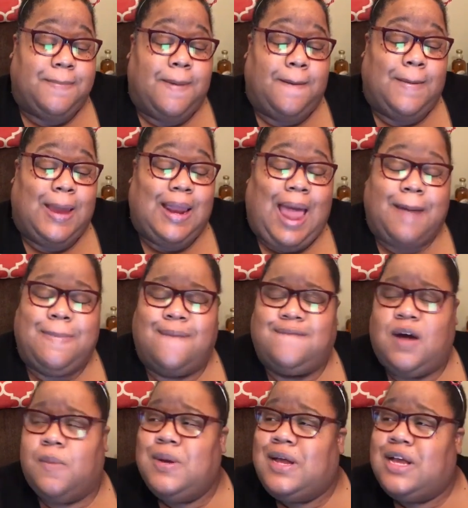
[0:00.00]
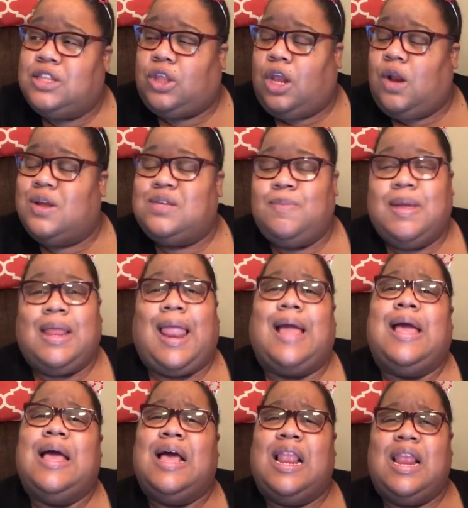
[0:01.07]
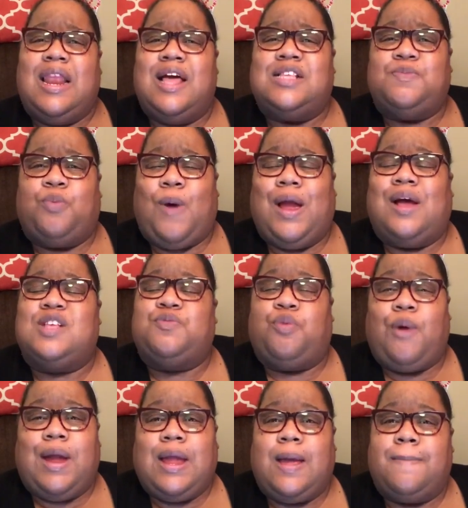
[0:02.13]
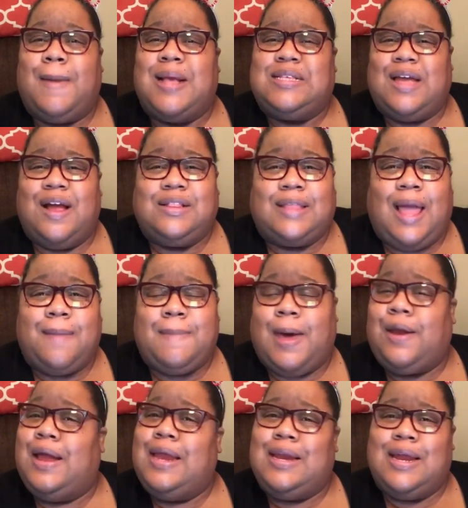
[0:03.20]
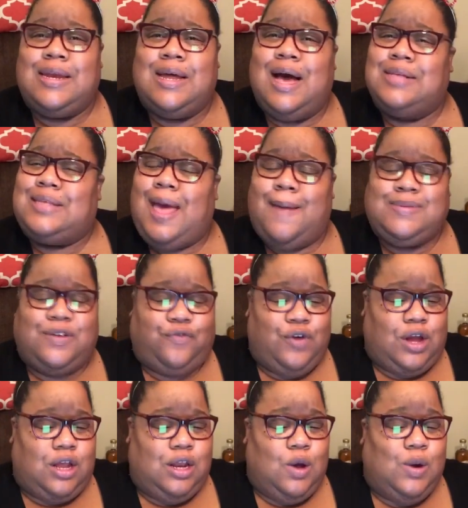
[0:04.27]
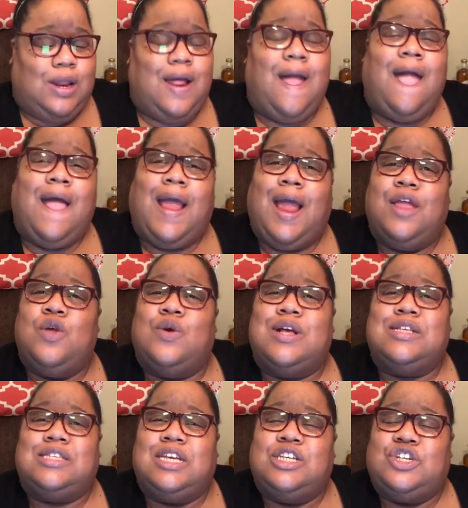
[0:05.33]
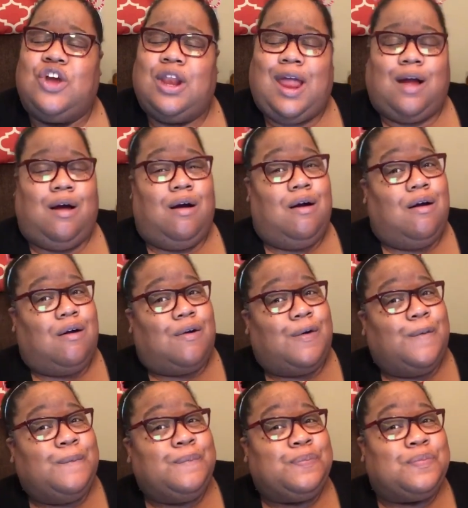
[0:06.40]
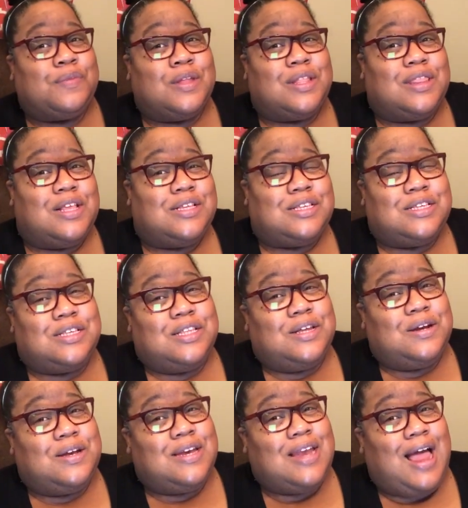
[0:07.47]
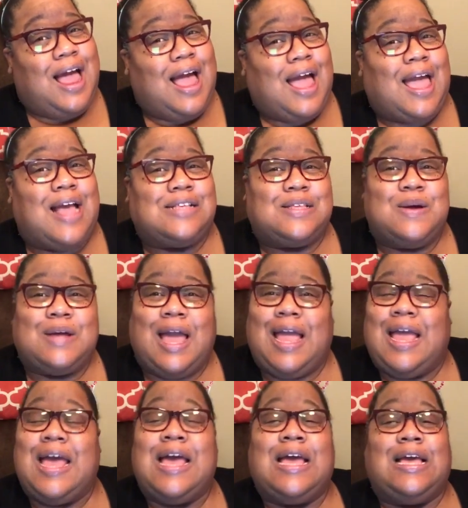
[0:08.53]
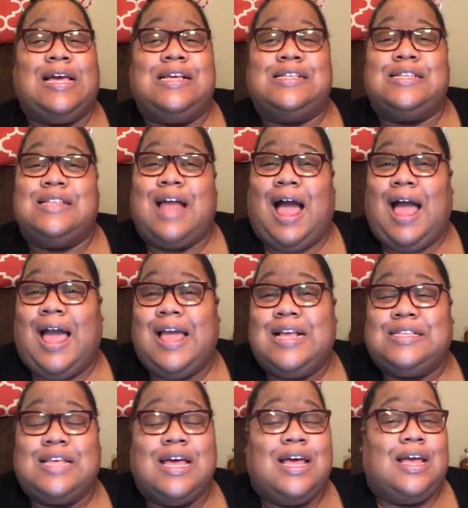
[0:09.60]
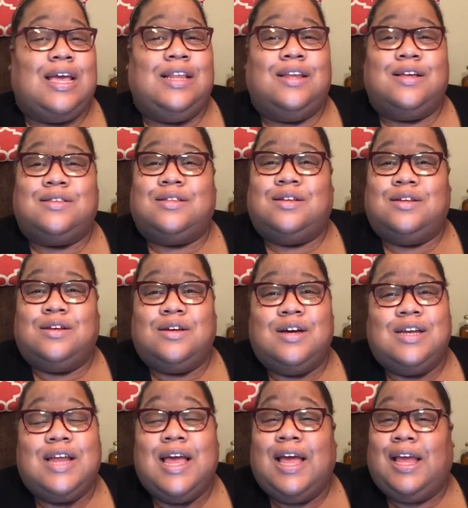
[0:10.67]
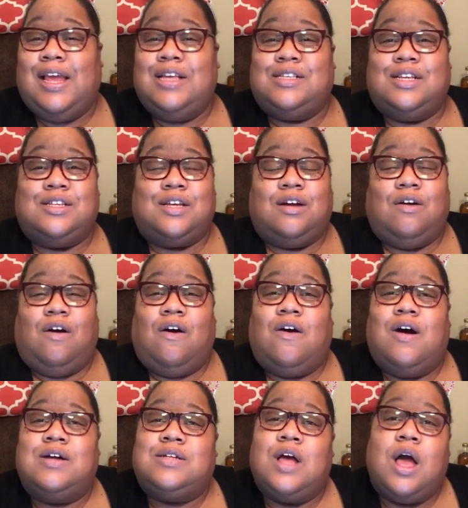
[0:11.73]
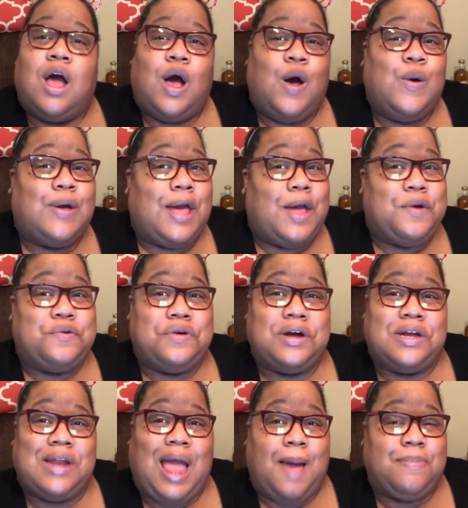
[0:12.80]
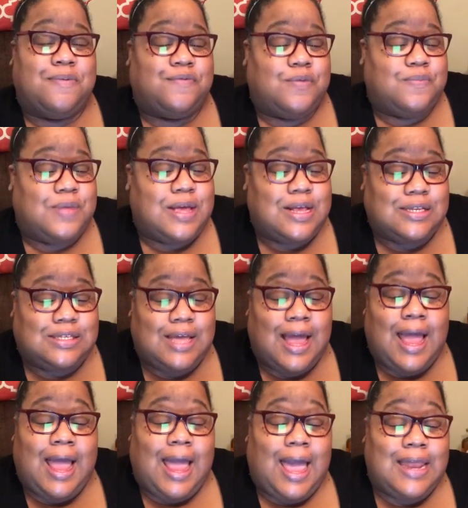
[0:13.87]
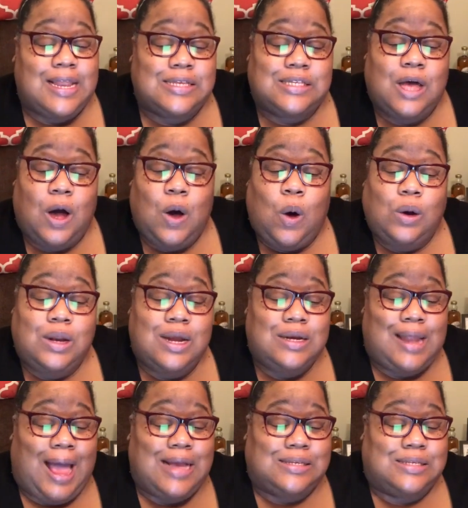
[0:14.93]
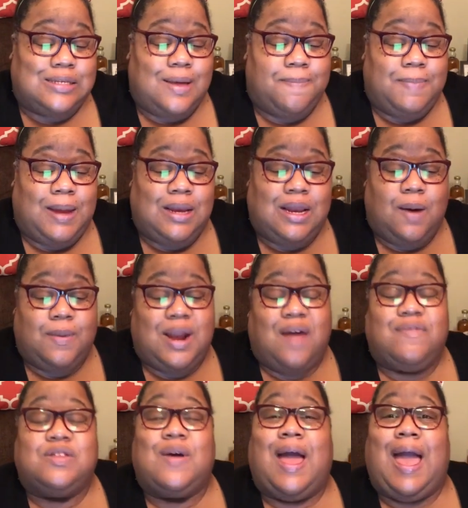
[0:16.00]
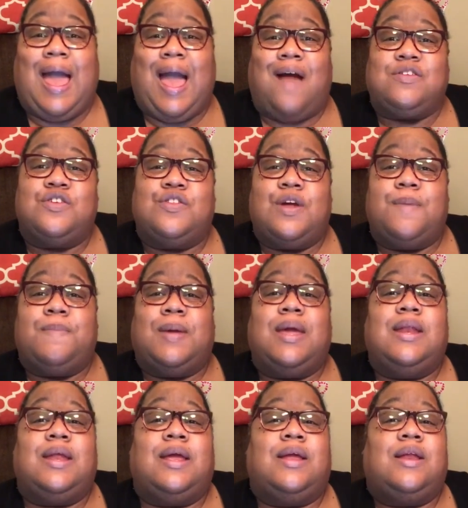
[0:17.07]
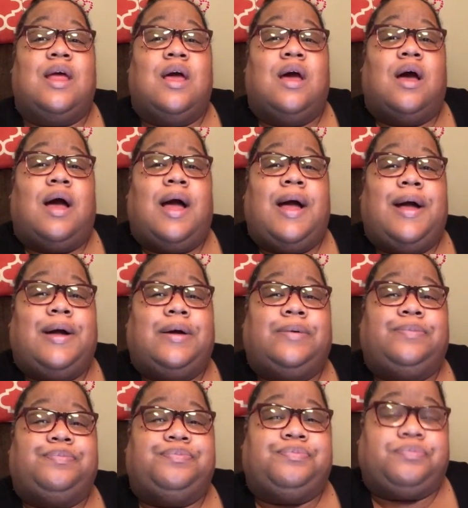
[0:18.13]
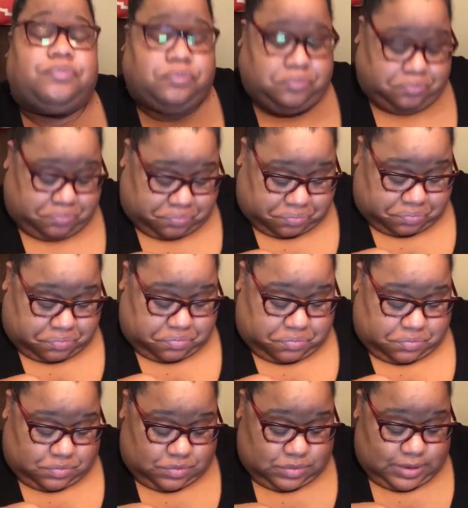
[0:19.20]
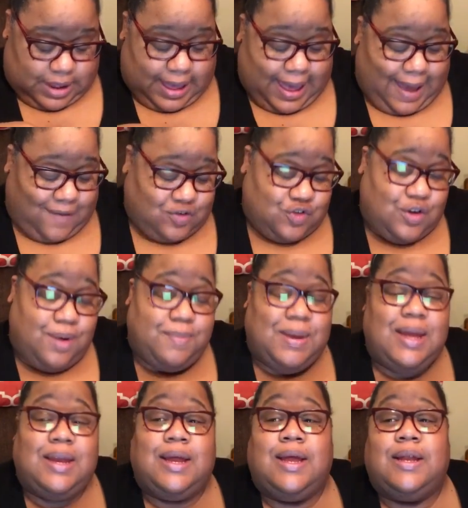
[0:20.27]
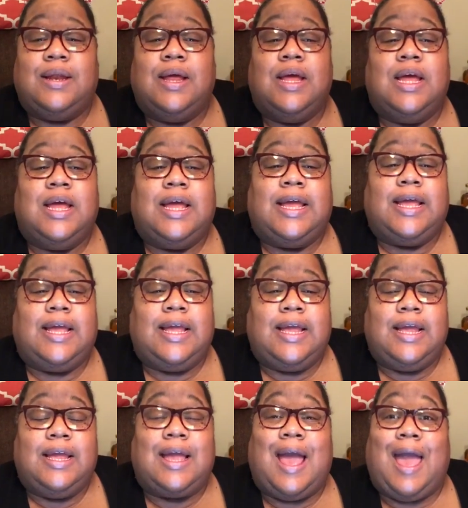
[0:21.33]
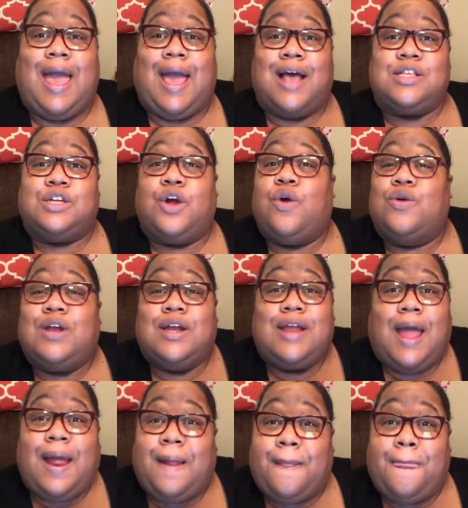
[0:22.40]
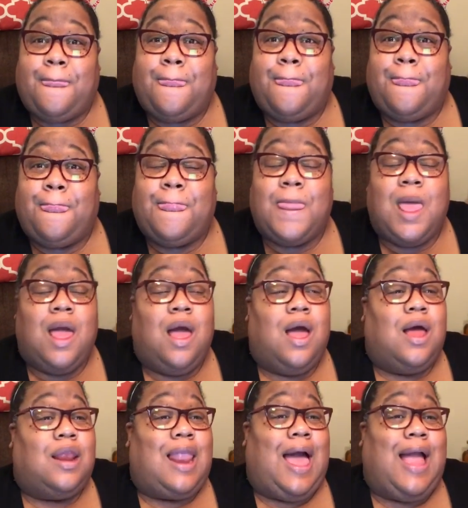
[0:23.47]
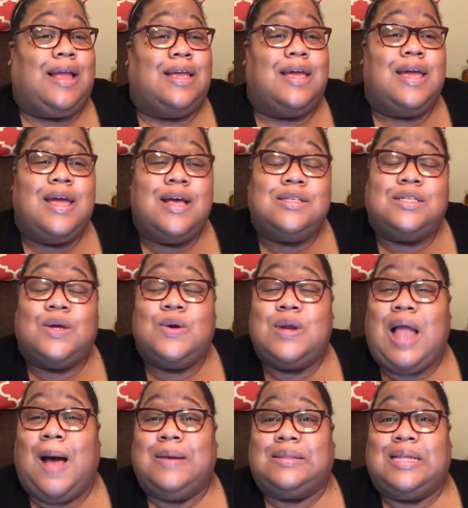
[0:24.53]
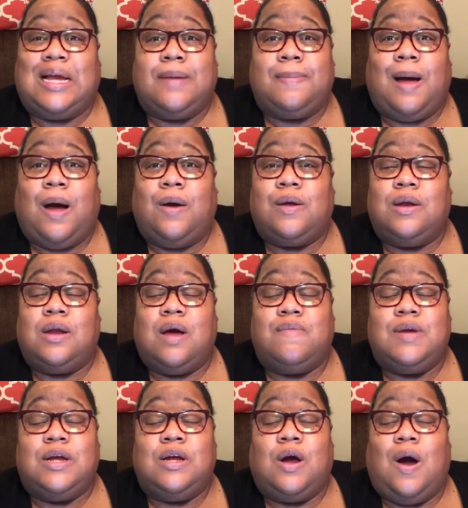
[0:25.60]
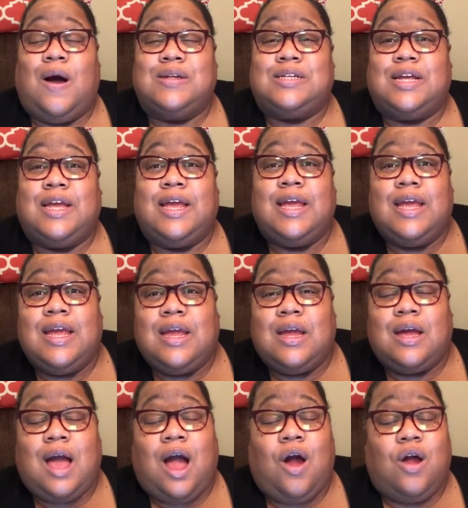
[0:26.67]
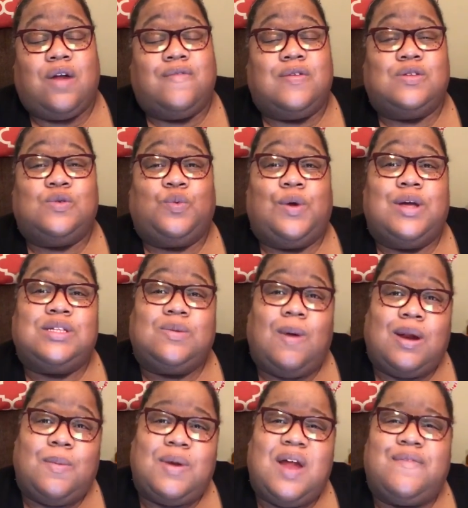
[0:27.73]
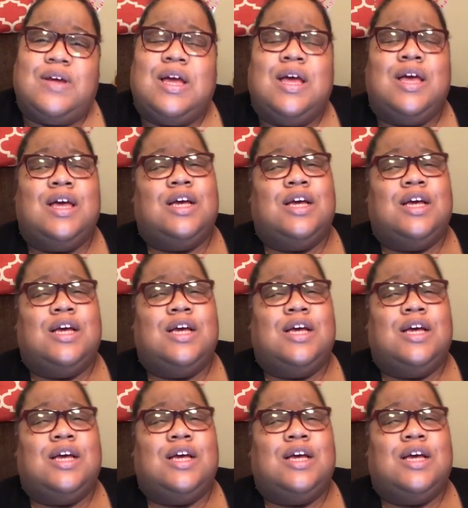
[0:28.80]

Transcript: But he like, before we get started on this meeting, like, let's pray, because praying makes everything better. And it does, absolutely. And you can see Trill like, oh, this is a little nice. Okay, he's nice. He looks good. He's into guards. Okay, what can happen from this? And it's a whole little nice little meeting or whatever. So after their meeting, um, after their meeting, he asked her on a date. Like, yeah, so, you know, I was thinking about, you know, we can go out to eat. I heard there's a restaurant or whatever.